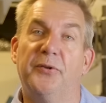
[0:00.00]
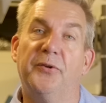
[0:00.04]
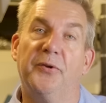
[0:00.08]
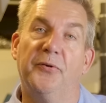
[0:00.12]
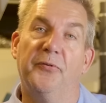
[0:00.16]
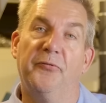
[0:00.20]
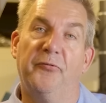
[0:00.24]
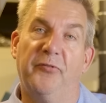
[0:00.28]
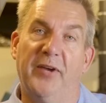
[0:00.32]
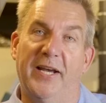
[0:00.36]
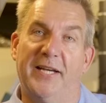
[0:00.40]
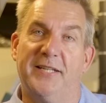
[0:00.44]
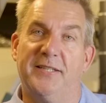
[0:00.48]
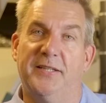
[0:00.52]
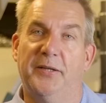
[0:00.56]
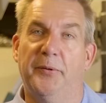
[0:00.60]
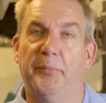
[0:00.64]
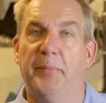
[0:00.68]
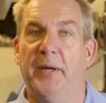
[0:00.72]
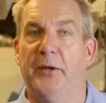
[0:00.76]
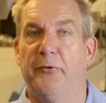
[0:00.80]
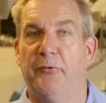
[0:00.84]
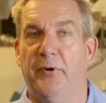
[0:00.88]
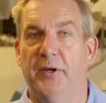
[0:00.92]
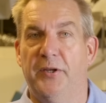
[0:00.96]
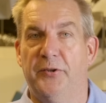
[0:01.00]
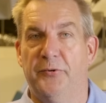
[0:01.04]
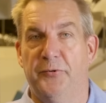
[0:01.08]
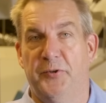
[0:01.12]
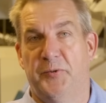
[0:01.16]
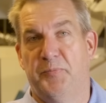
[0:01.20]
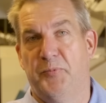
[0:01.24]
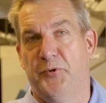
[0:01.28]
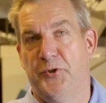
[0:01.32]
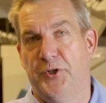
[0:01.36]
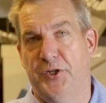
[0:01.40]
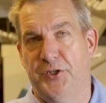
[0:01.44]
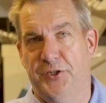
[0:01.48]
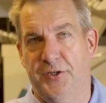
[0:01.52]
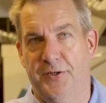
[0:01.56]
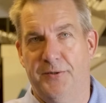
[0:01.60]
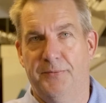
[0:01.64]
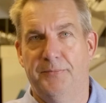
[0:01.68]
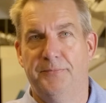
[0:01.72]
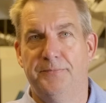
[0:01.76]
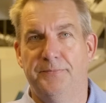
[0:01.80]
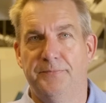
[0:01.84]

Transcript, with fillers: to fix the battery to its position.